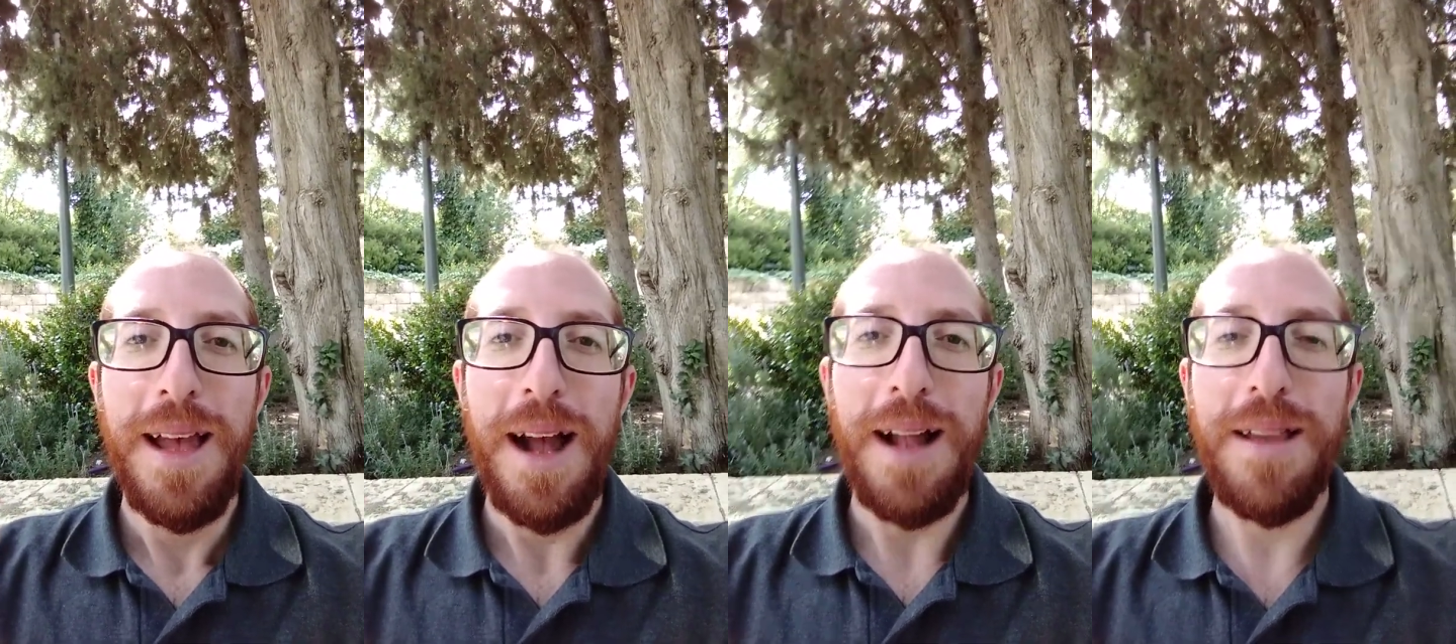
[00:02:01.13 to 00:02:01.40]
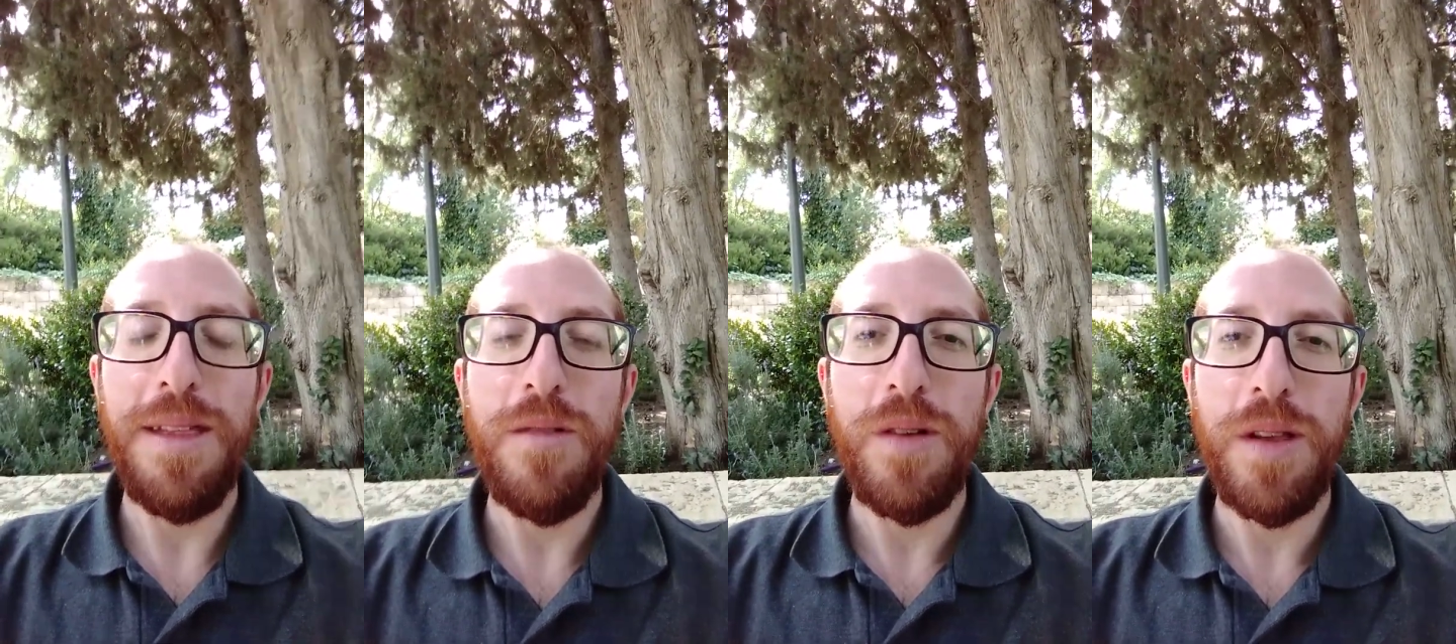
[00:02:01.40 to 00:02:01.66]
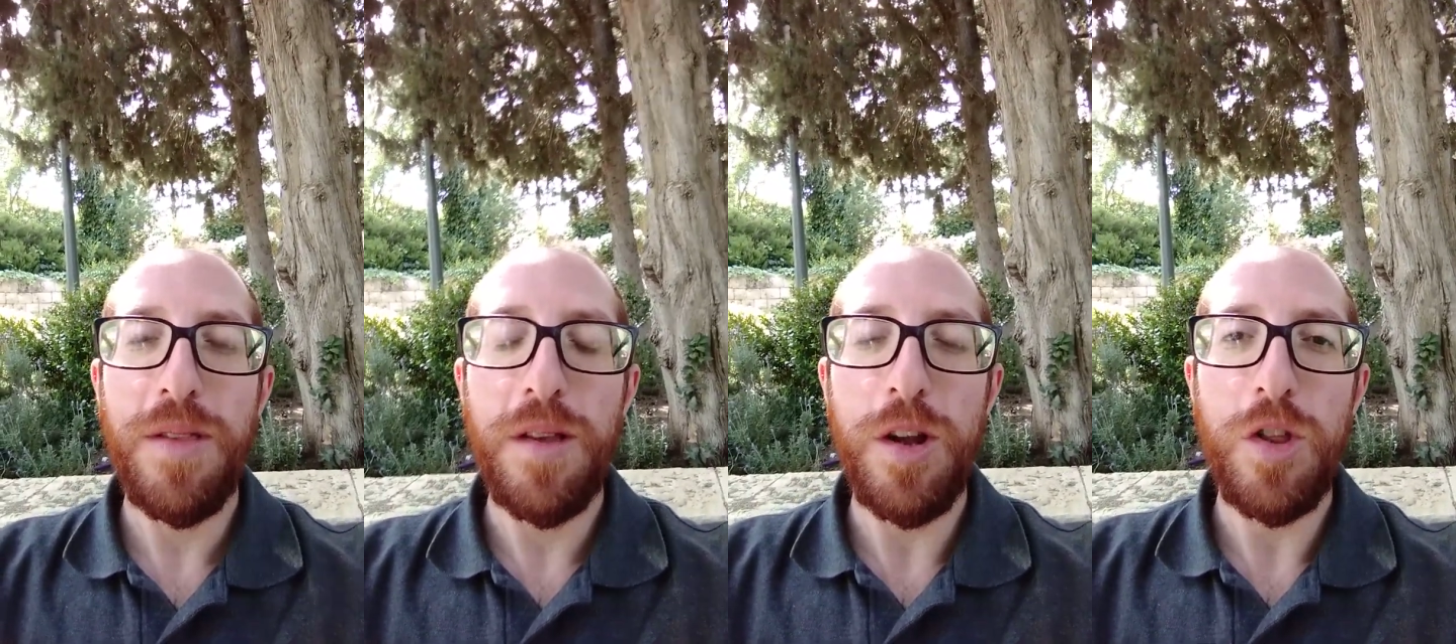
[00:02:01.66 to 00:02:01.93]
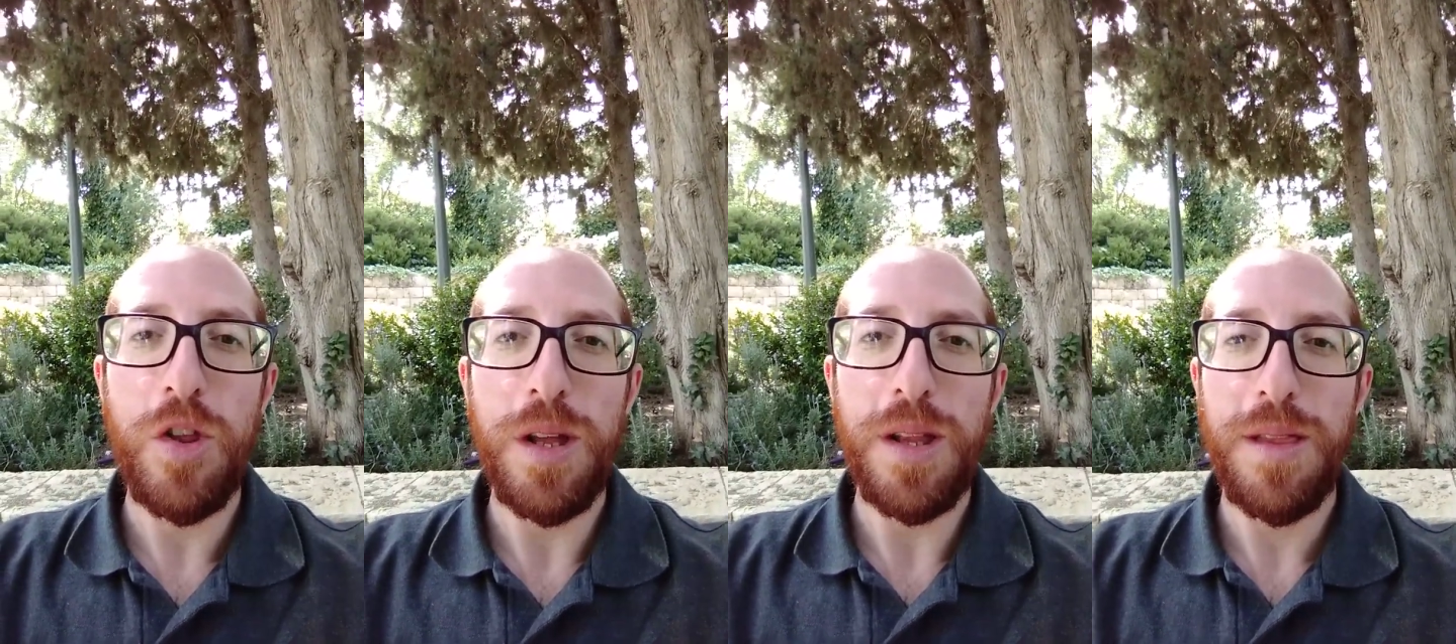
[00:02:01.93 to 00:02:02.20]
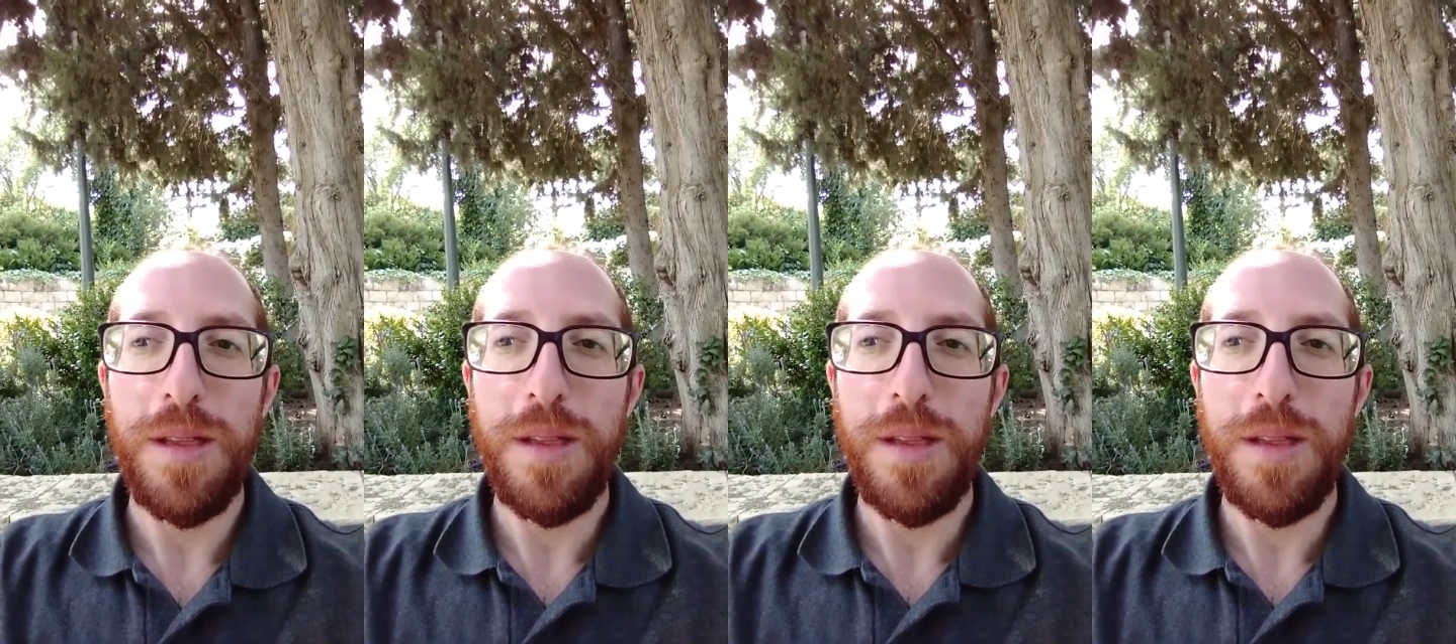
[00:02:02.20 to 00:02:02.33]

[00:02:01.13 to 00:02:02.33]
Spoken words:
And in the research, it